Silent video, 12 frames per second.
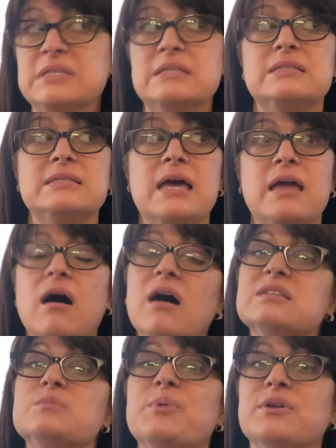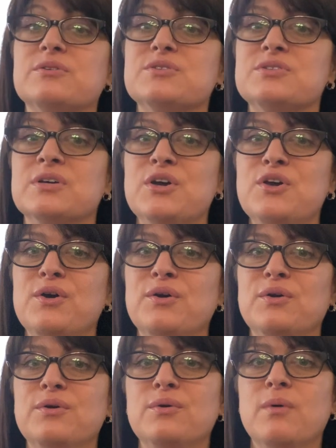say hospitals
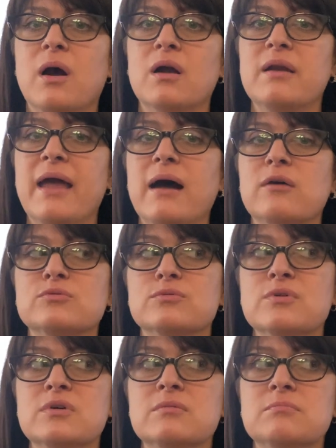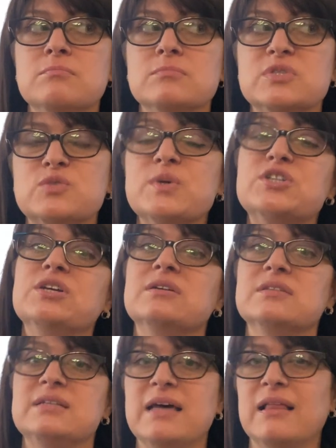who are now switching
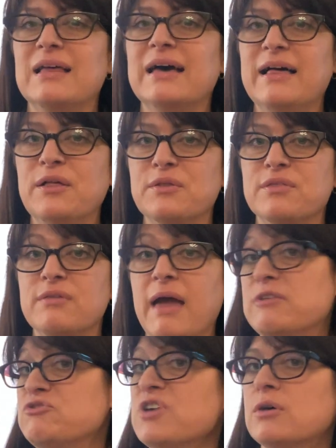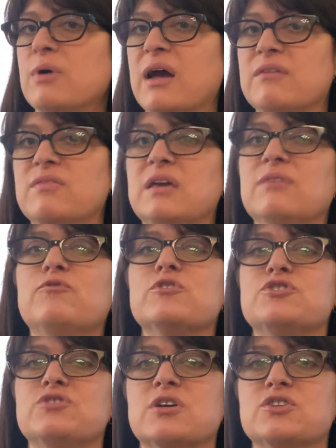to telehealth and don't have the
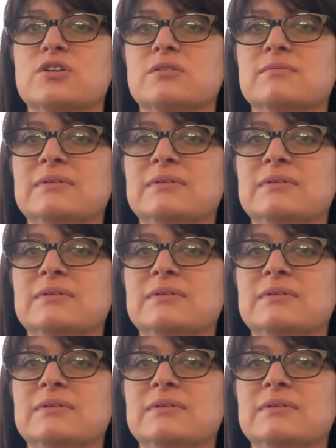infrastructure,